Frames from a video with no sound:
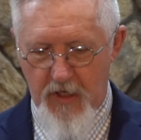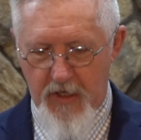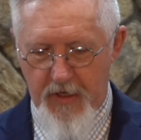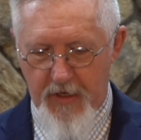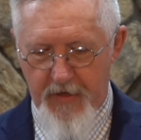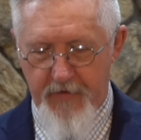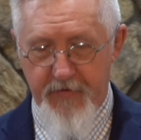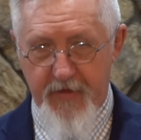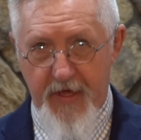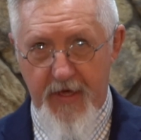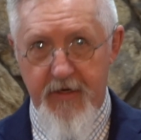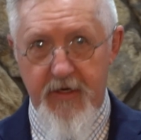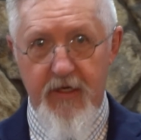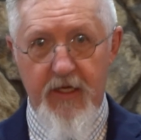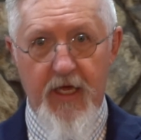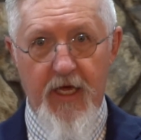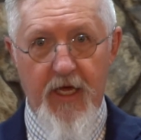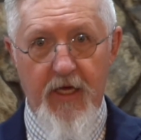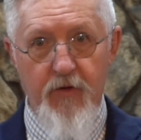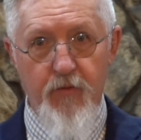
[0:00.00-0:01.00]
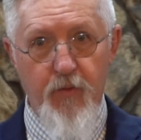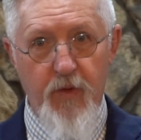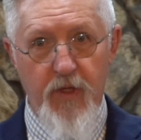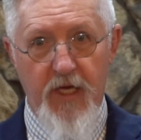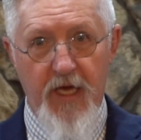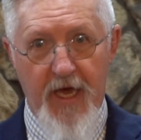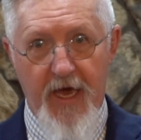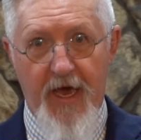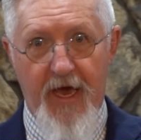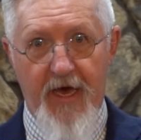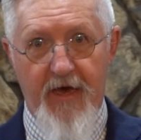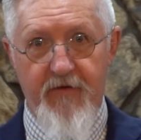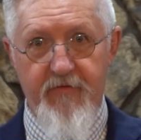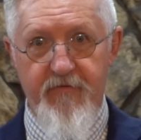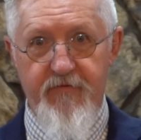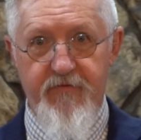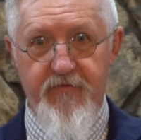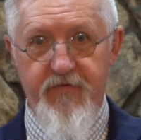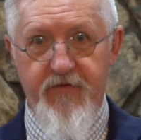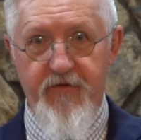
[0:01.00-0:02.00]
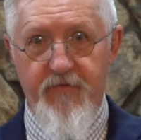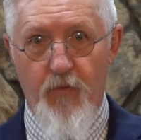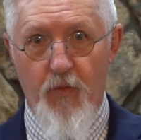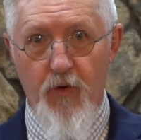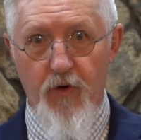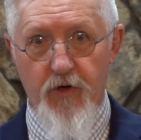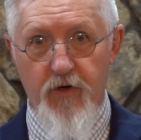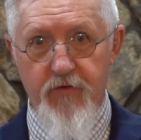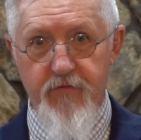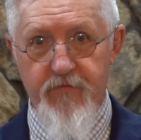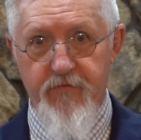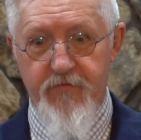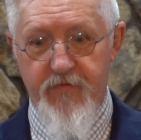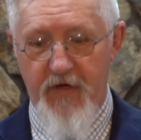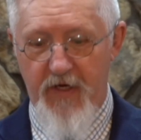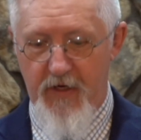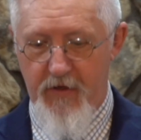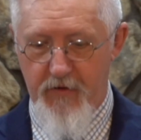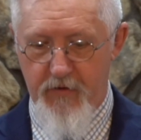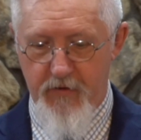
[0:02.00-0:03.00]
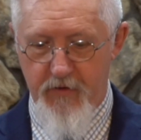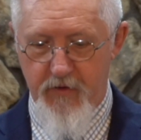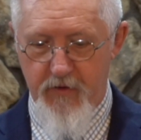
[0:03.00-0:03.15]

And then again, we have the word fear.